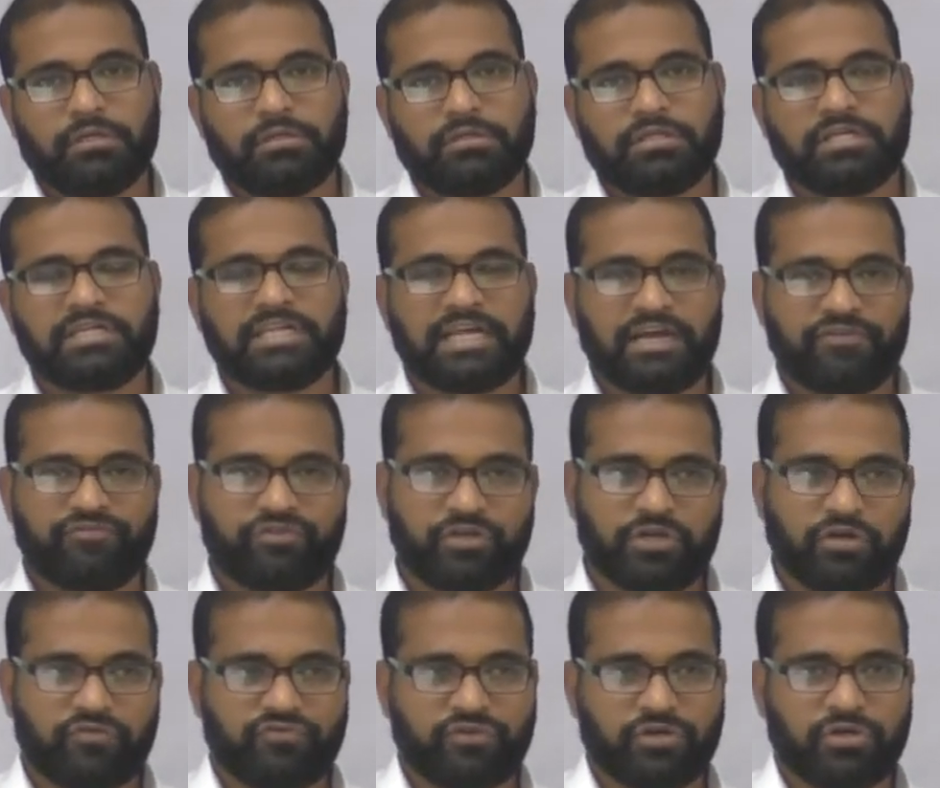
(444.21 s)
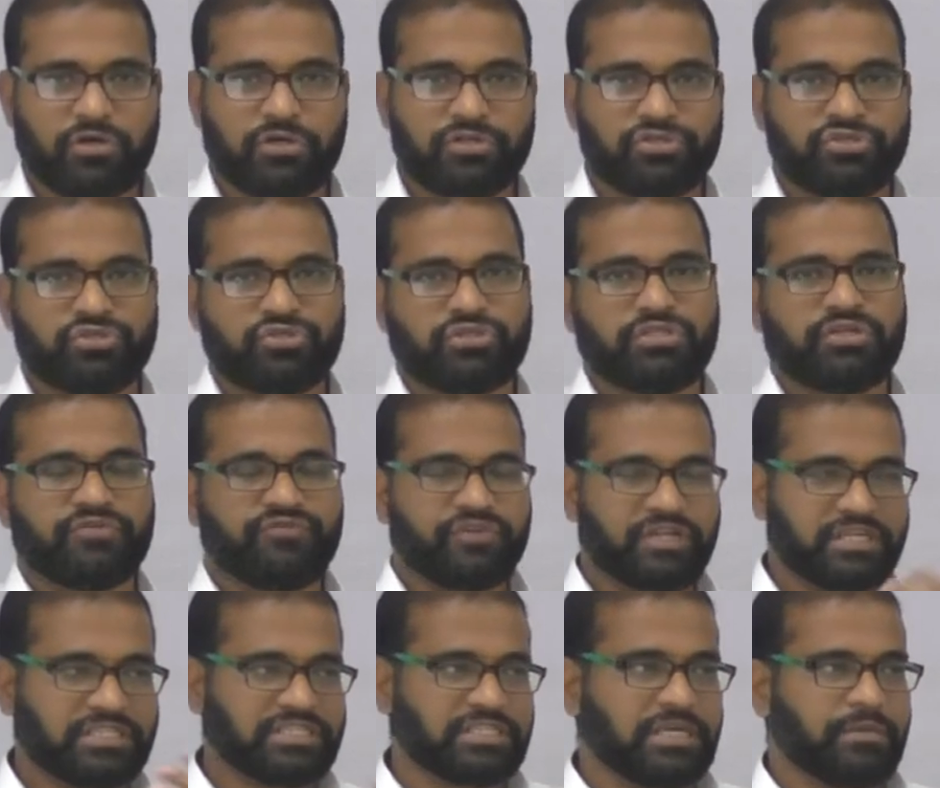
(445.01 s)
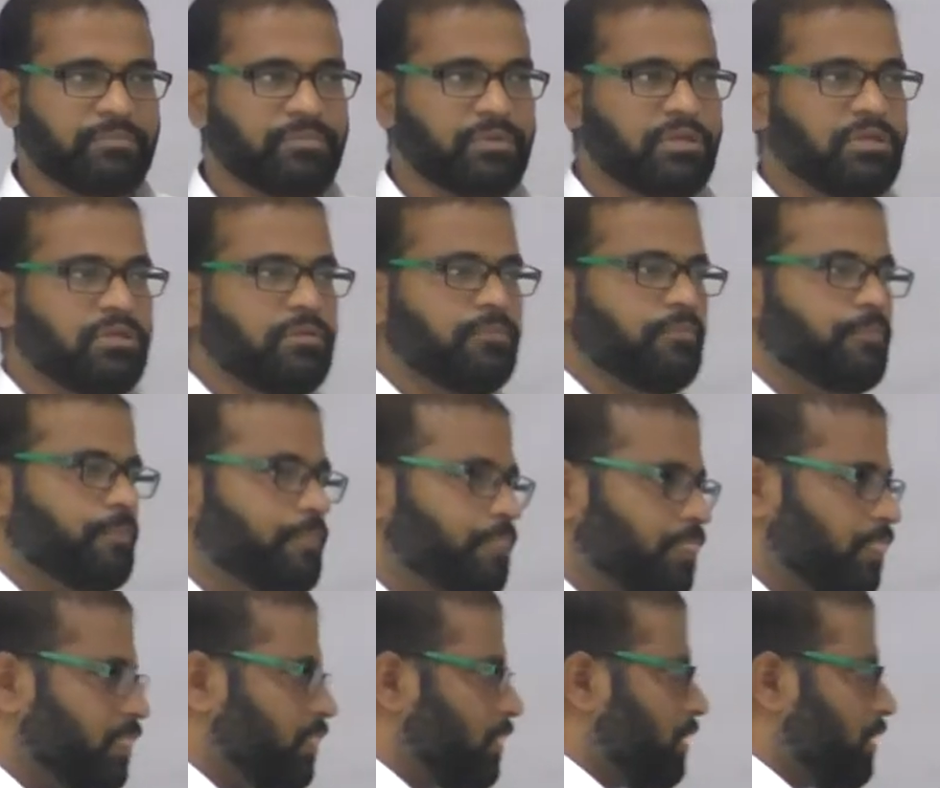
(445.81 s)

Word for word: the drafting of the constitution. For example,